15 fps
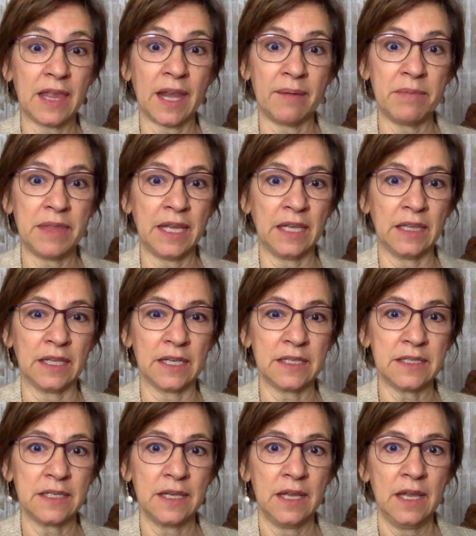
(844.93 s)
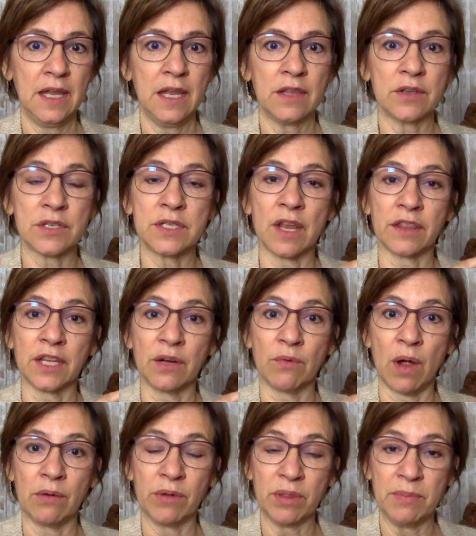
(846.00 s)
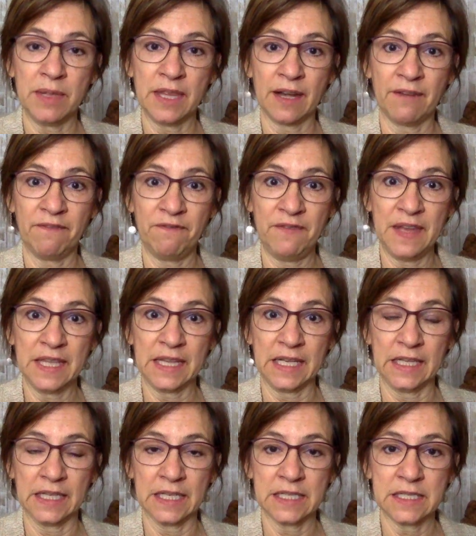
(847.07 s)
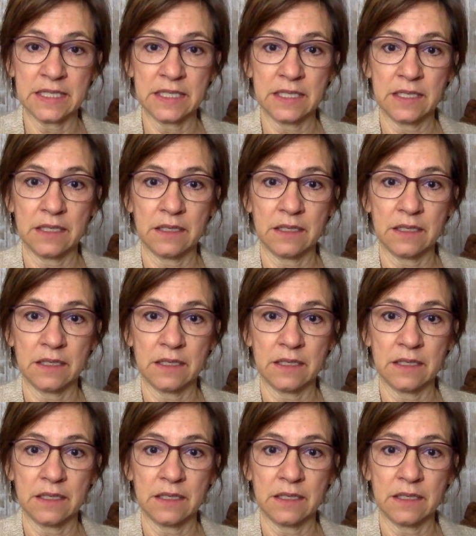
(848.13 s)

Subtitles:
that I'm thinking this. There's nothing wrong with me that I'm feeling this.